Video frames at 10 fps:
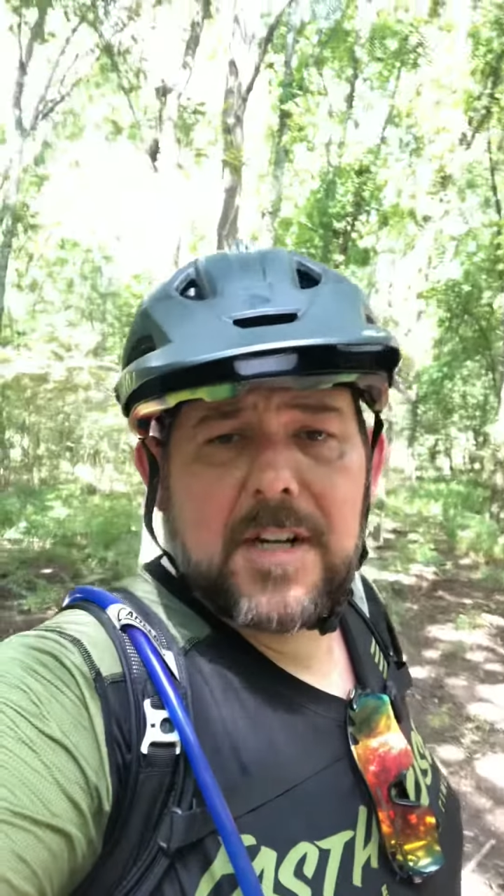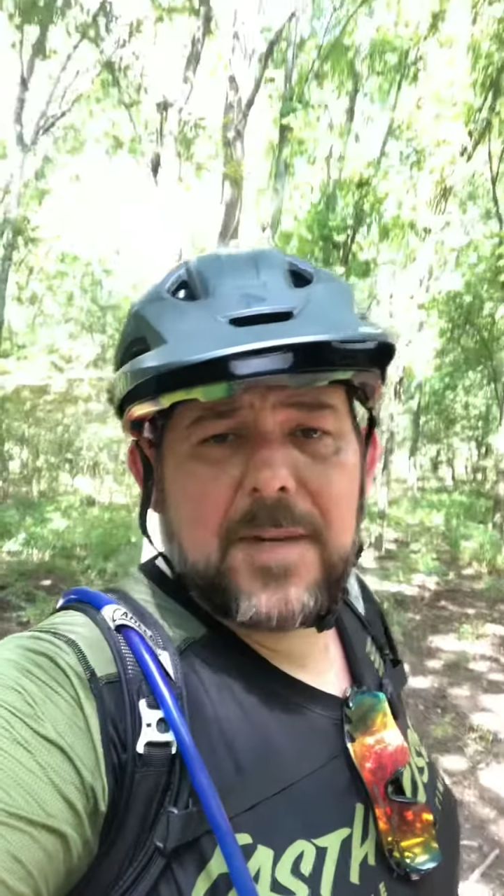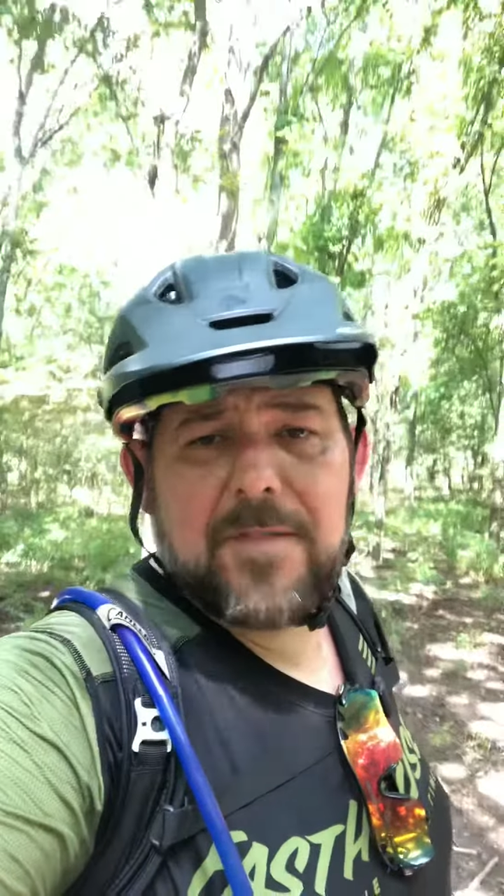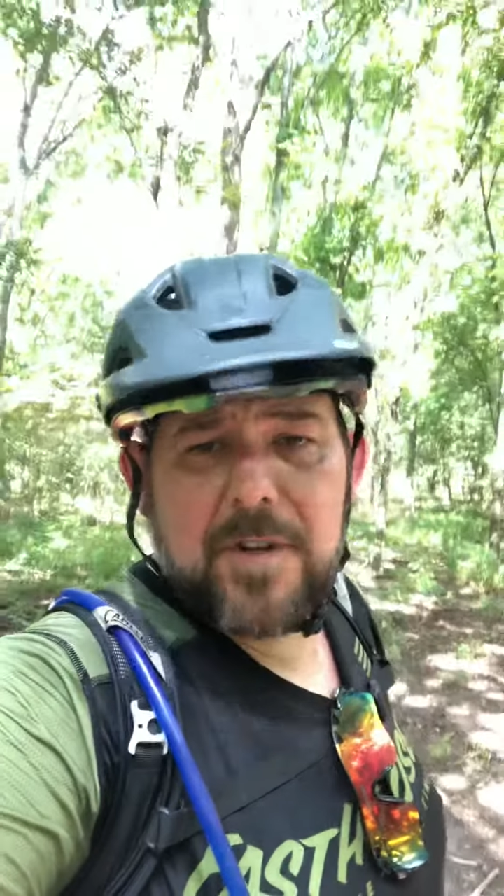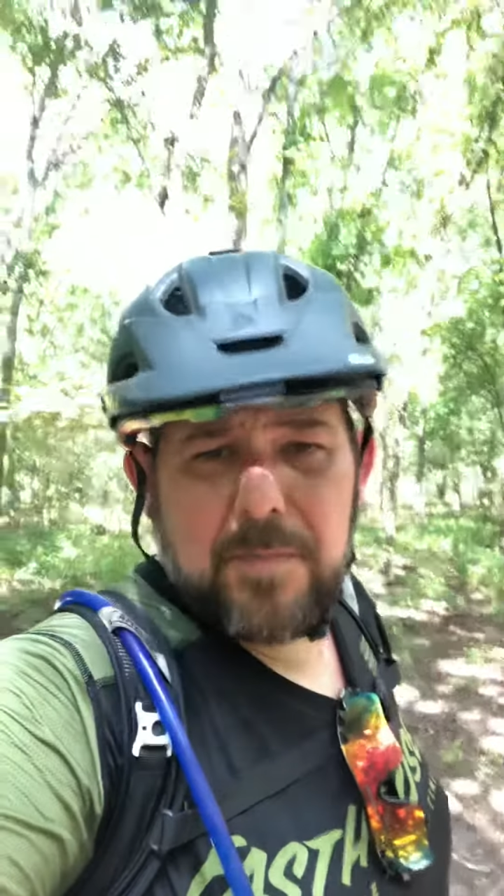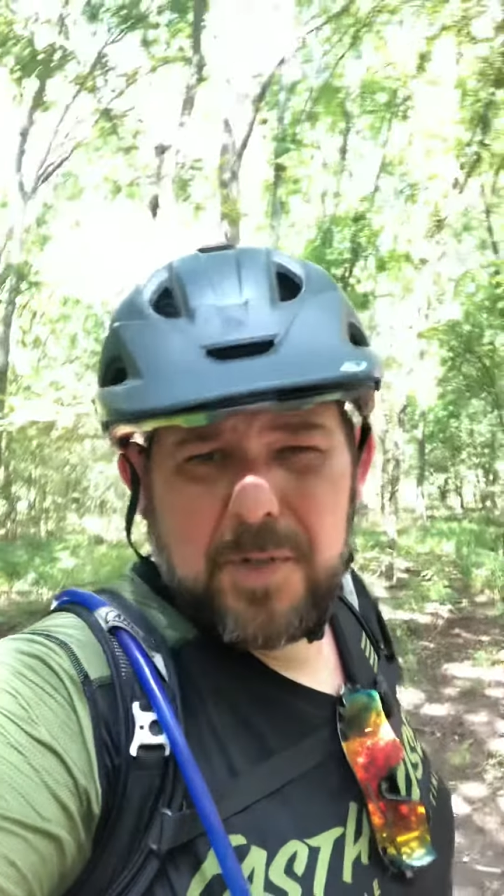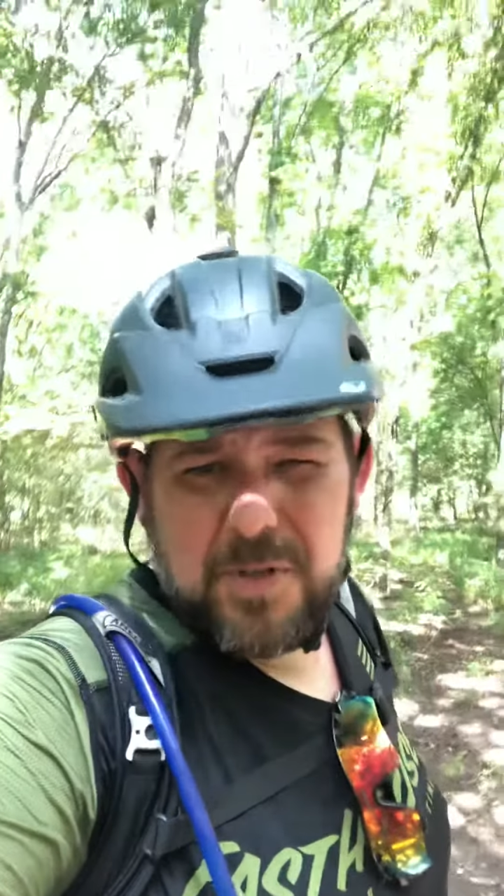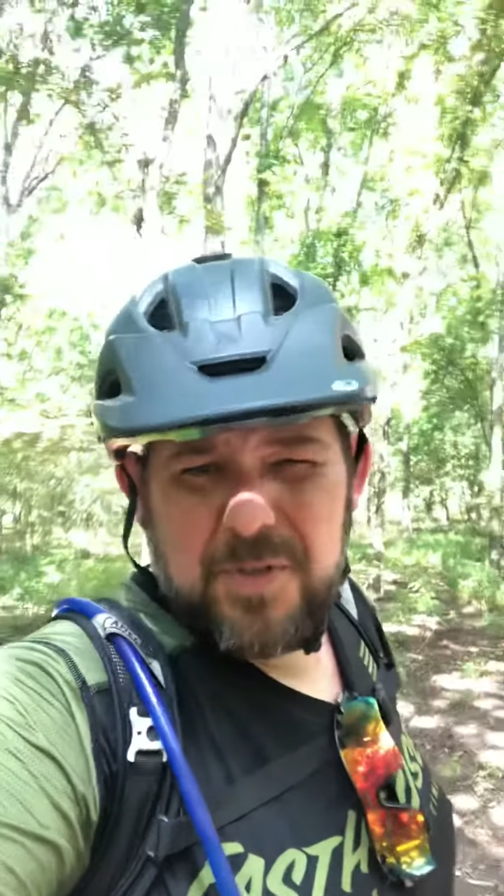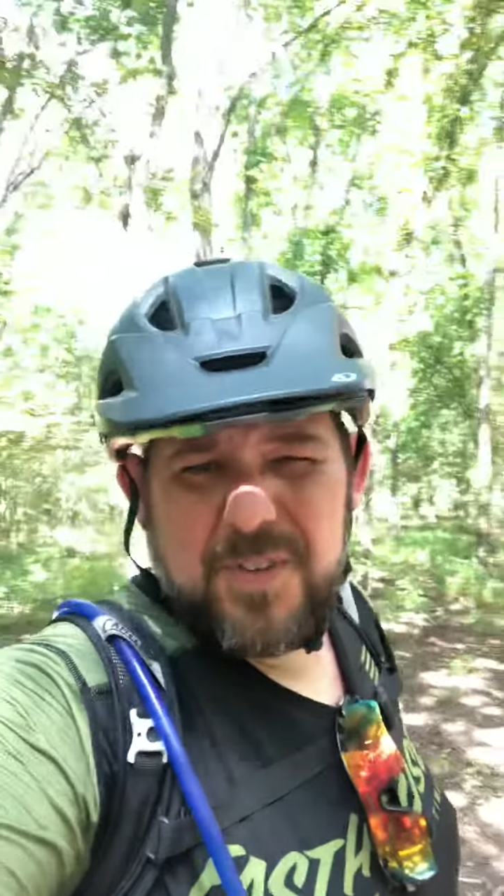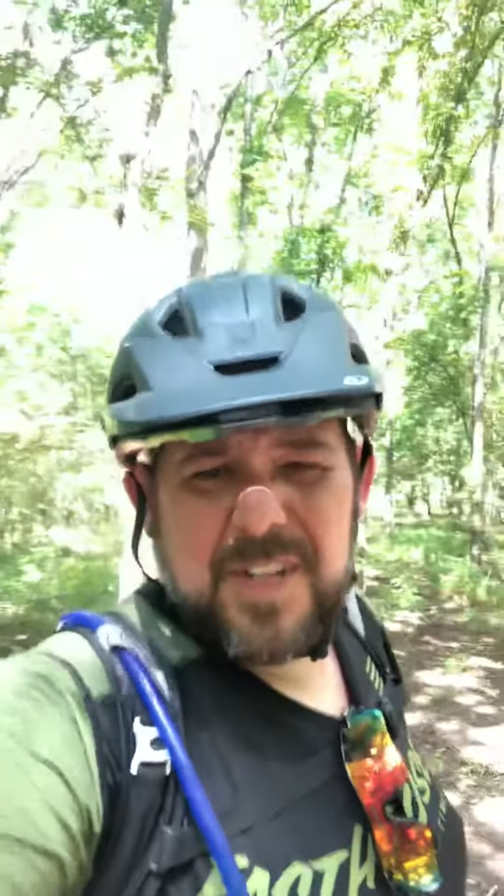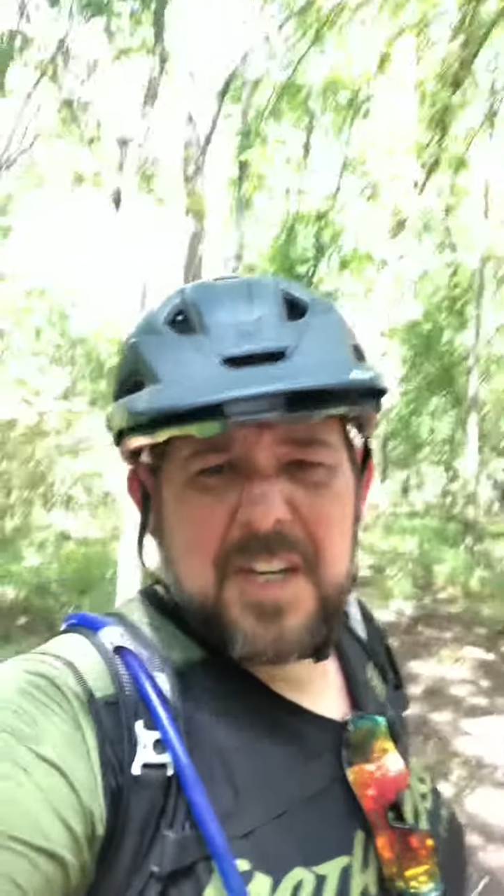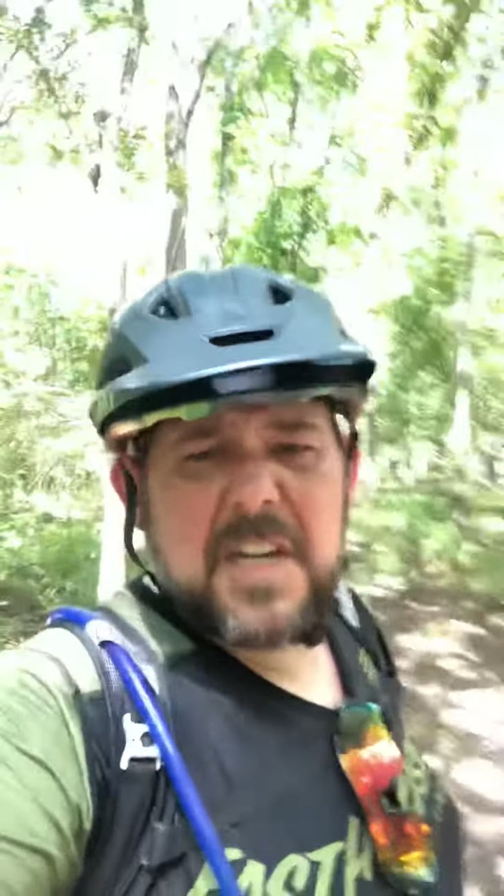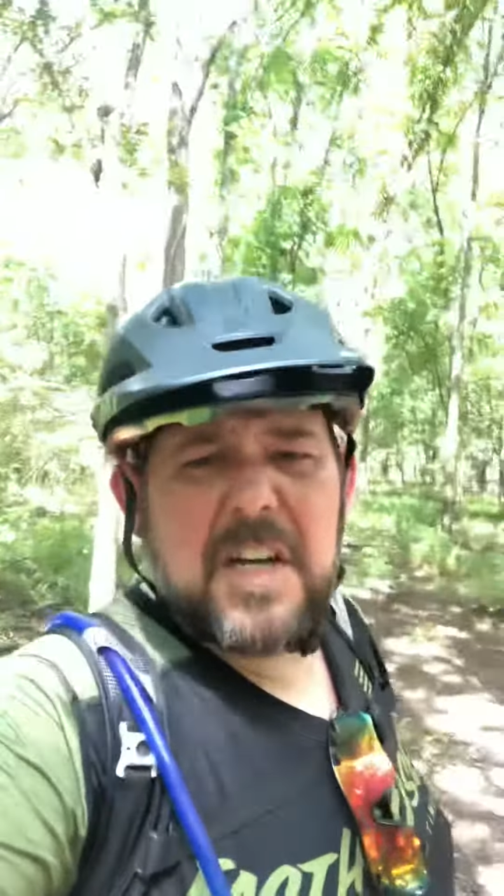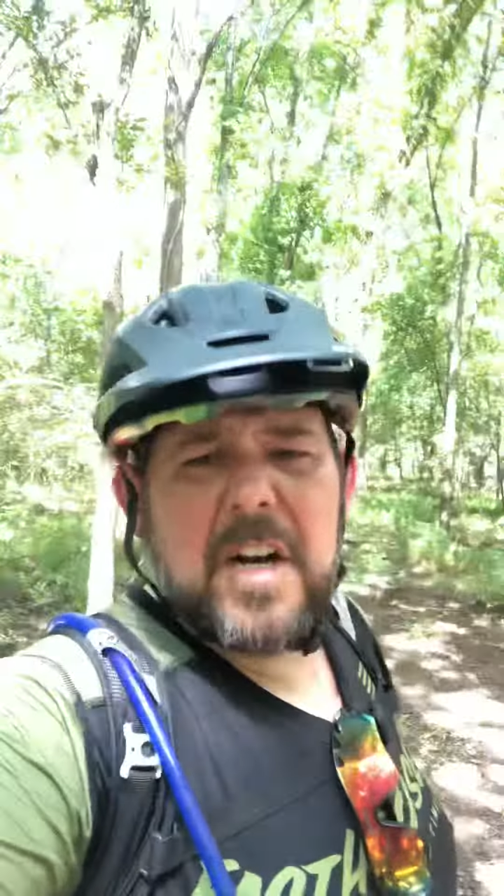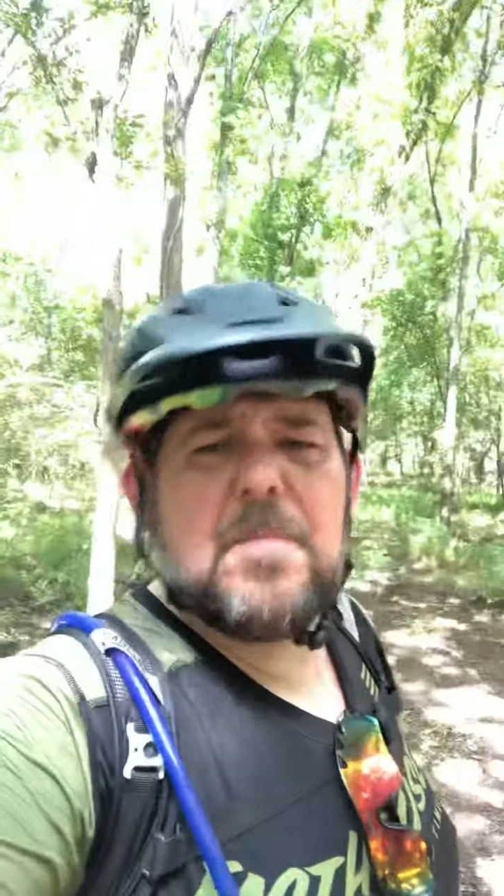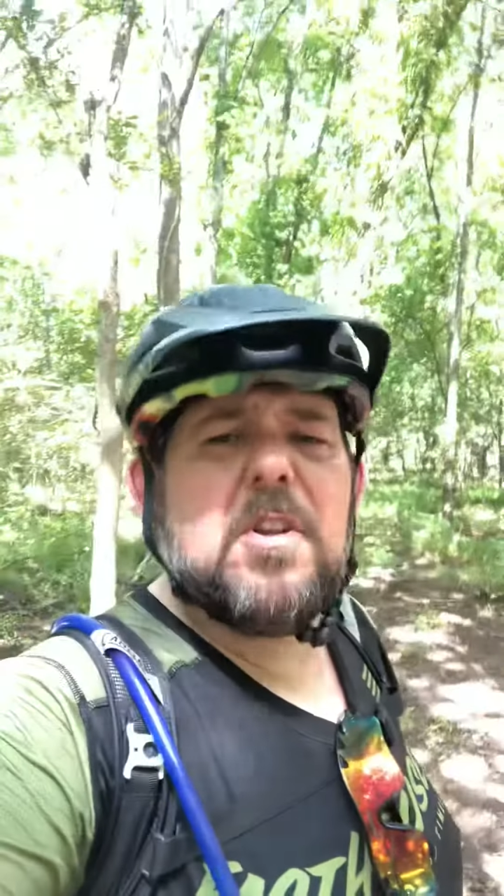I'm having to move up